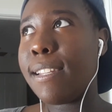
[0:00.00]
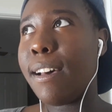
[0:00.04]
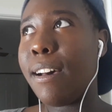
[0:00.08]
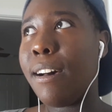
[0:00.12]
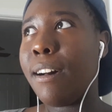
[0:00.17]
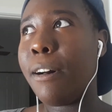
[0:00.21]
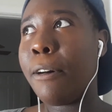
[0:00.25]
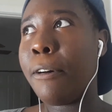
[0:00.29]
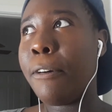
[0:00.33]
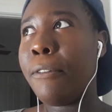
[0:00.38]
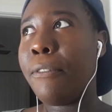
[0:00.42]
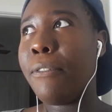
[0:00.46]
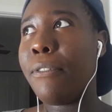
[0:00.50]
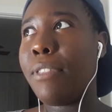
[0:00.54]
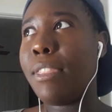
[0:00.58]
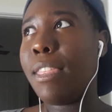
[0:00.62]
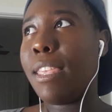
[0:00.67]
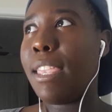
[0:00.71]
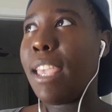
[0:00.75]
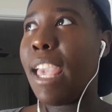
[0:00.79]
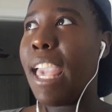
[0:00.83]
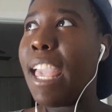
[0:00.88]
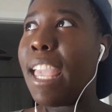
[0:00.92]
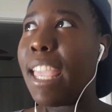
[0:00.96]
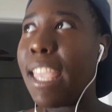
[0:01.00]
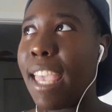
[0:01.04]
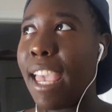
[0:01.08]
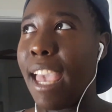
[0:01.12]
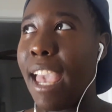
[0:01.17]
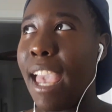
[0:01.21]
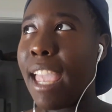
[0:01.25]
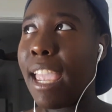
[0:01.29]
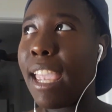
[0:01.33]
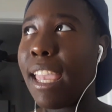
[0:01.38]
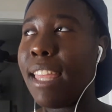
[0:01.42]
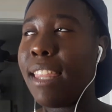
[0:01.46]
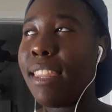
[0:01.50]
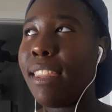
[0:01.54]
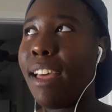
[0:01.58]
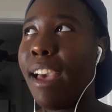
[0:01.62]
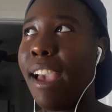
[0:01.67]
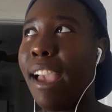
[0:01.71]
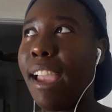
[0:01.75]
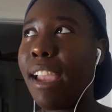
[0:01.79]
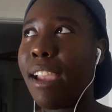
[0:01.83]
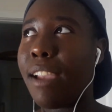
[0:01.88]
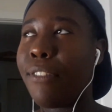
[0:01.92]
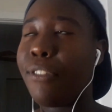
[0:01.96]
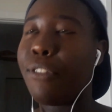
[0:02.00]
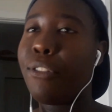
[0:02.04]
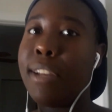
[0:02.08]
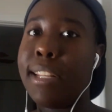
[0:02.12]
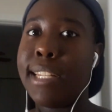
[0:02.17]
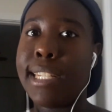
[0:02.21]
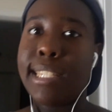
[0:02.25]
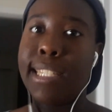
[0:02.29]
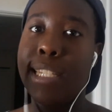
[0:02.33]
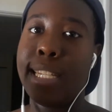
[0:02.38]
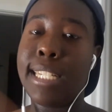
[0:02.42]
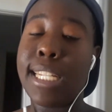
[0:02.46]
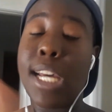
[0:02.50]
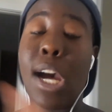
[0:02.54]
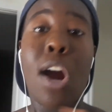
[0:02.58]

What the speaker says: of the Gang Gang and like, for instance,